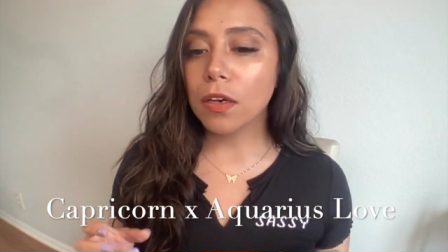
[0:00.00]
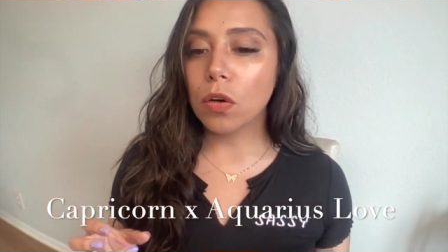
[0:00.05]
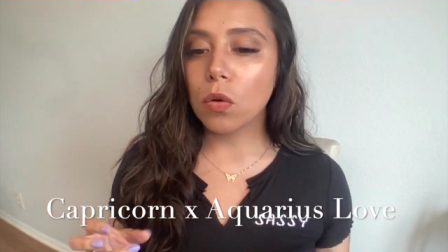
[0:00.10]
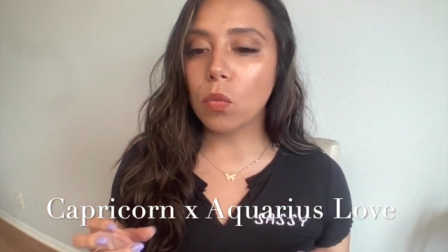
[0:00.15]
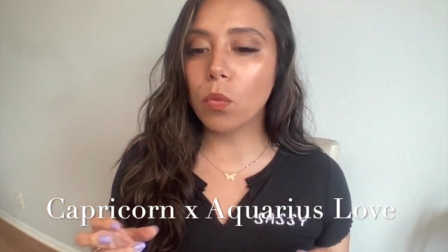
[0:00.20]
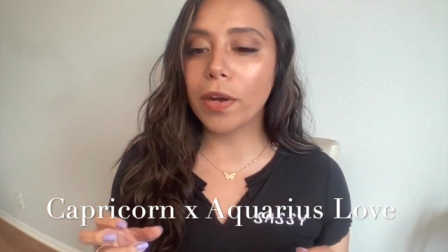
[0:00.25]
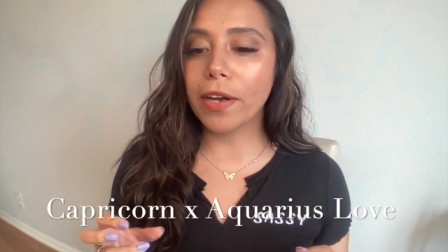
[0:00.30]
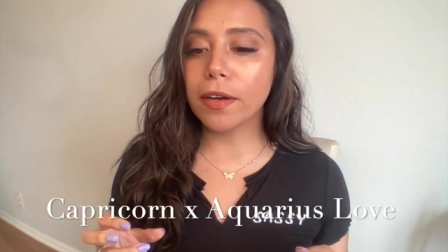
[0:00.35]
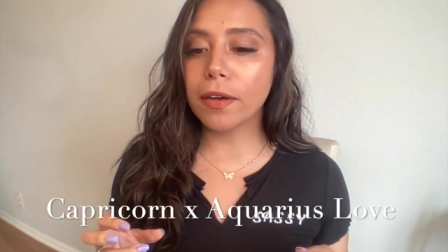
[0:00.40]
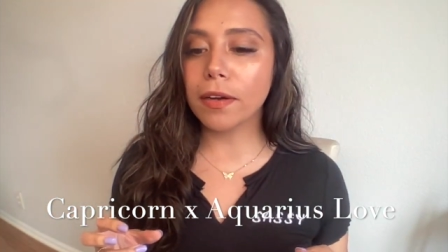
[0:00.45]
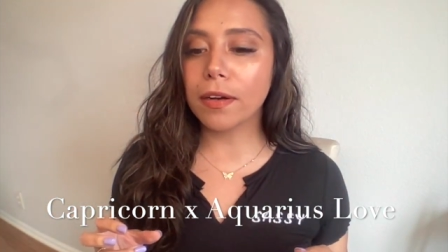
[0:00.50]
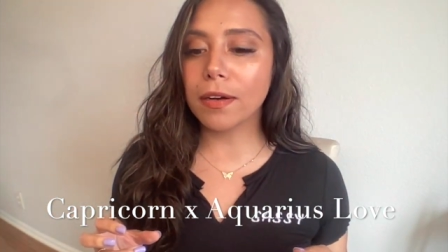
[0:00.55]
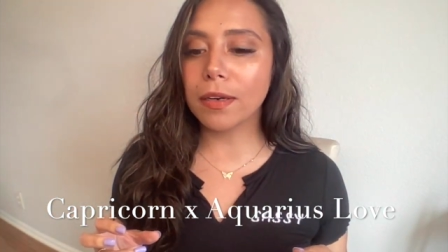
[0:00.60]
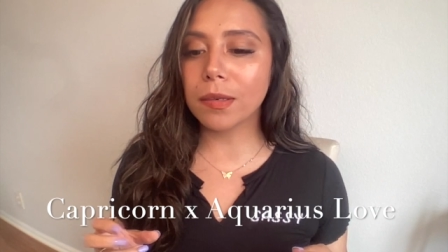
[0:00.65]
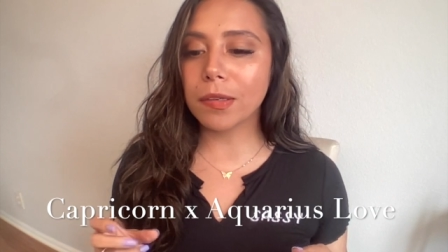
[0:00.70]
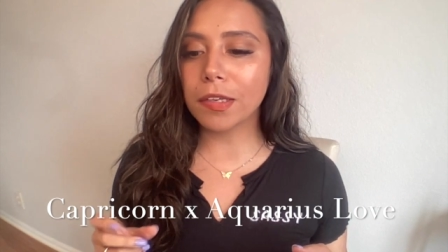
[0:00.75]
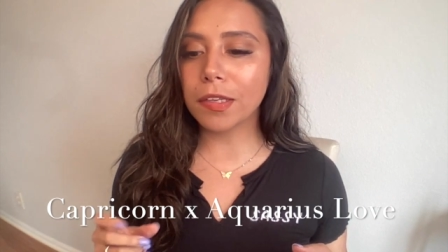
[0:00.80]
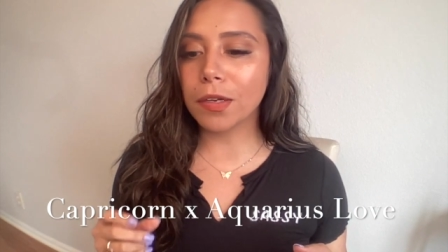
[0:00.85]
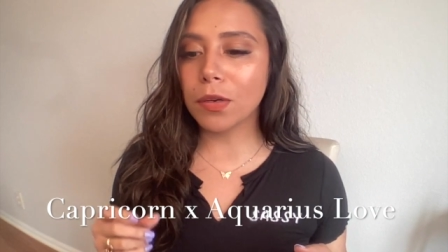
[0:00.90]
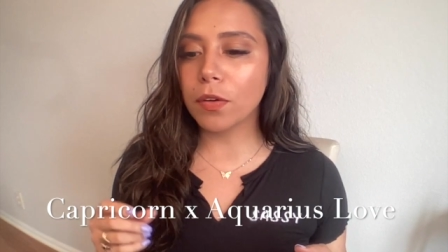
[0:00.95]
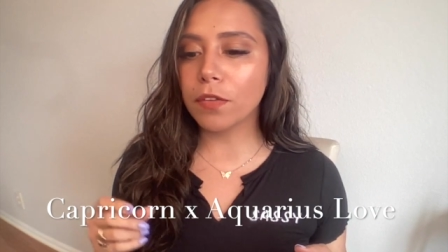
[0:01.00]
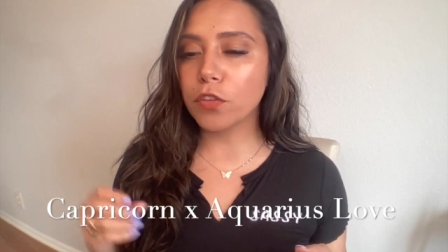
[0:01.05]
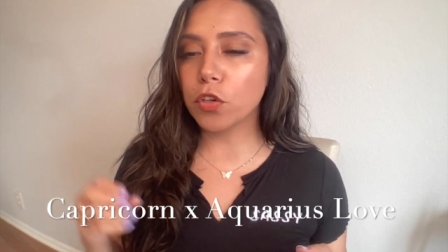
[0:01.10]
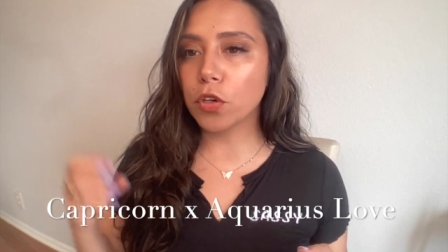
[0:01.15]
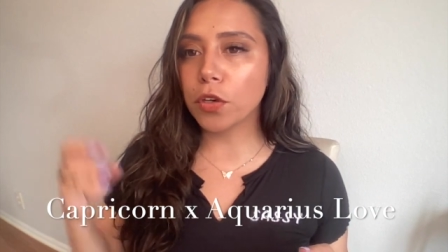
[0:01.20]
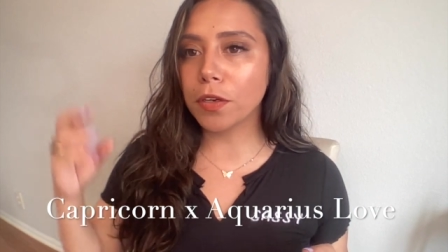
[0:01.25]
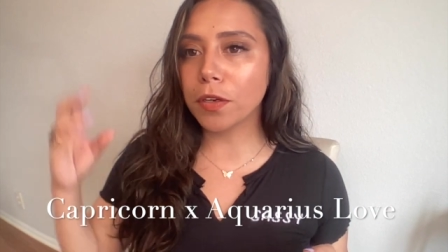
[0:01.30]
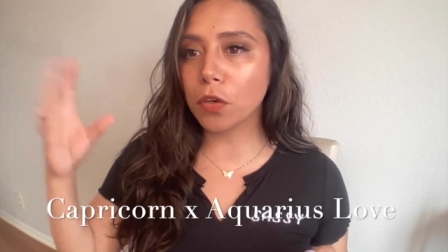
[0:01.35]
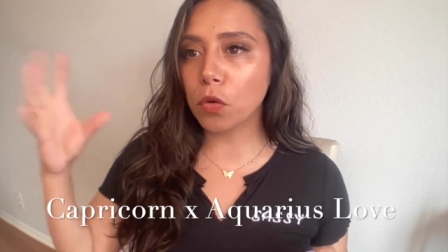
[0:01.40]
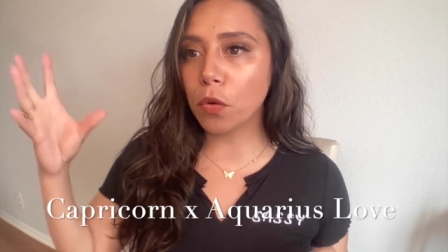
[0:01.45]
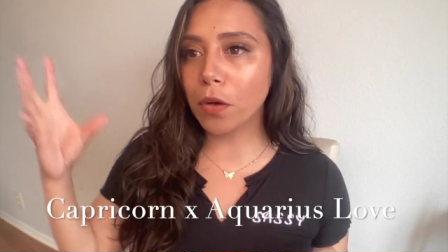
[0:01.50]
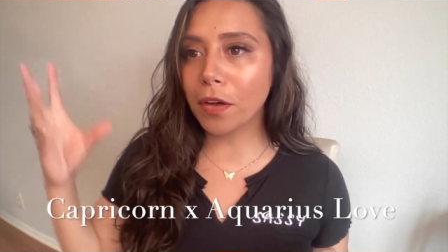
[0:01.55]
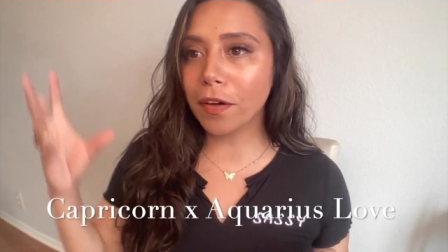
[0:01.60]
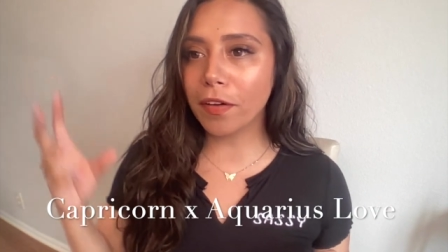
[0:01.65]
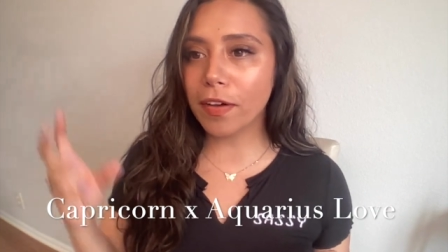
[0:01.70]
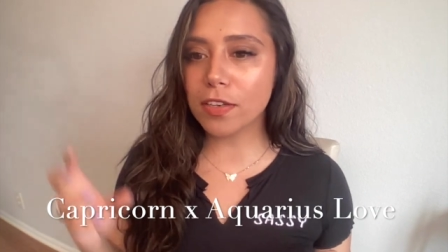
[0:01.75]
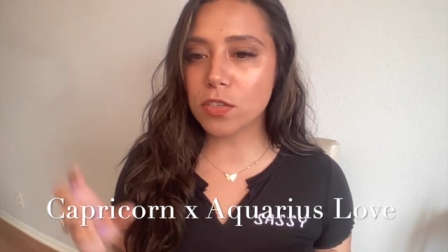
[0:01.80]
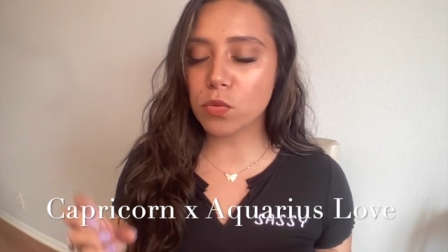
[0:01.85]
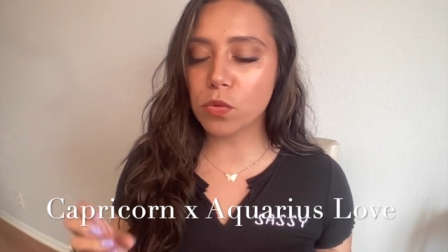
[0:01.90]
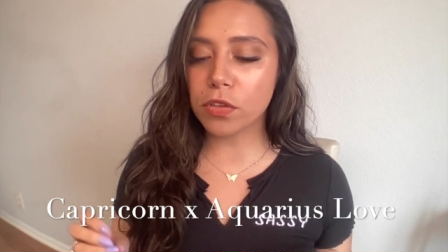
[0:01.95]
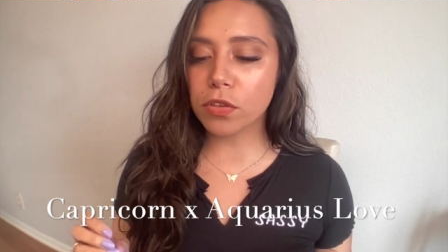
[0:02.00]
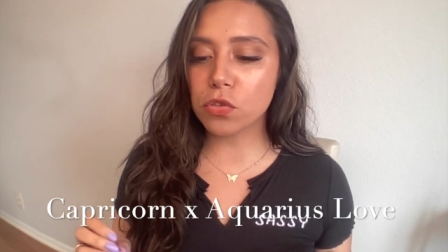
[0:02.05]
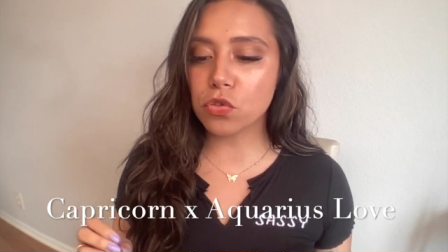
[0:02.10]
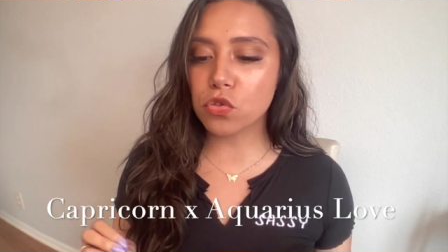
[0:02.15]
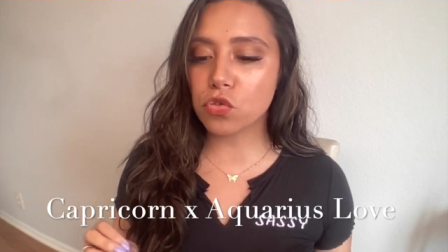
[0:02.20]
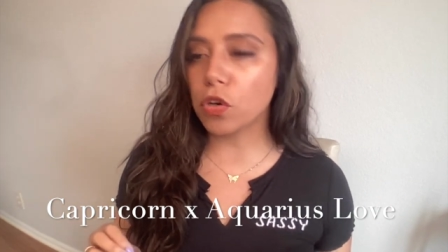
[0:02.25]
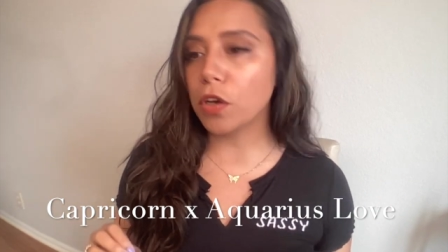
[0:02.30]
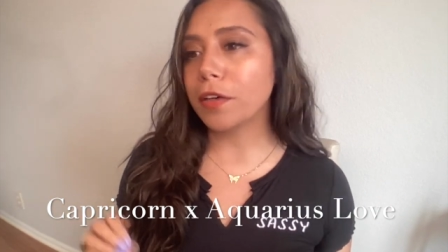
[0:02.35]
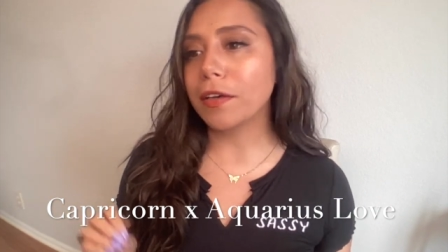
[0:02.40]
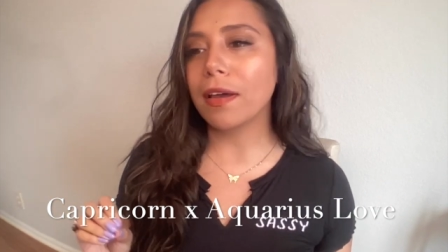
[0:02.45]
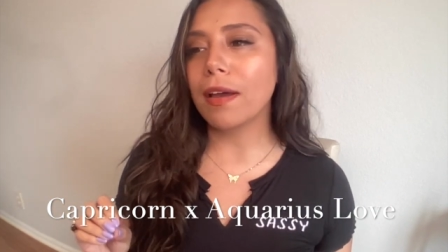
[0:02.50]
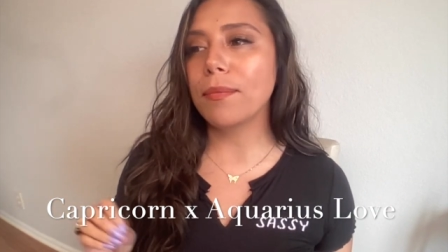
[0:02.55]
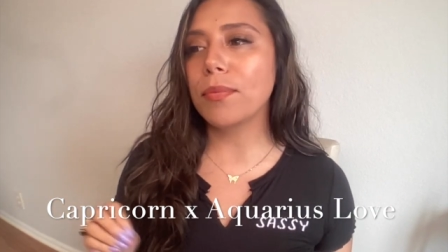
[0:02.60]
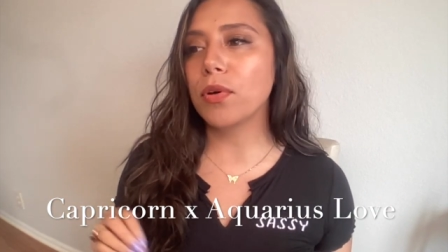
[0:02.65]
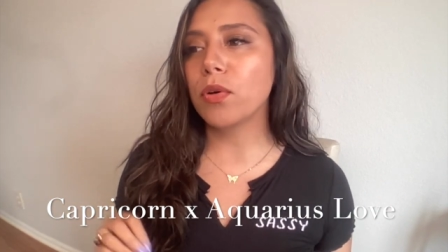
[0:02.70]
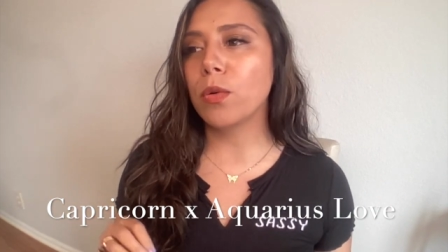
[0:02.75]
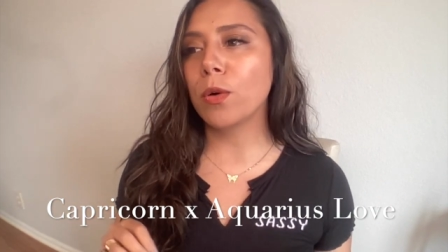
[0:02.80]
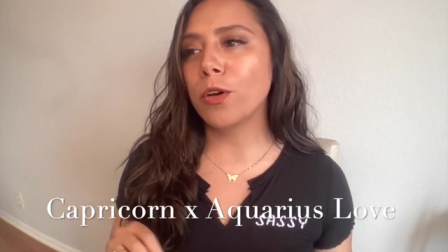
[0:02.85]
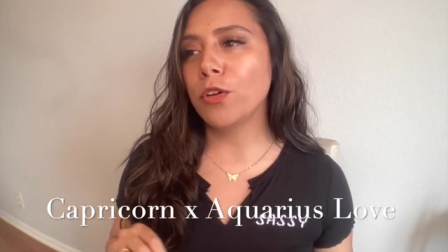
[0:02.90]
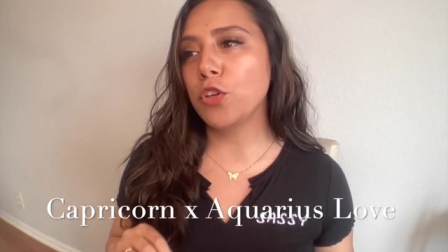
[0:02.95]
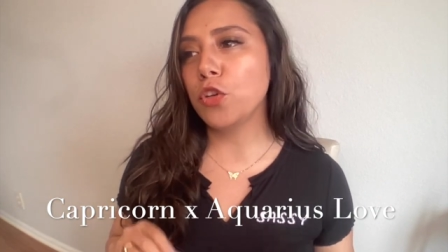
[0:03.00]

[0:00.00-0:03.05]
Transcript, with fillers: where, you know, if you're an Aquarius with strong Capricorn,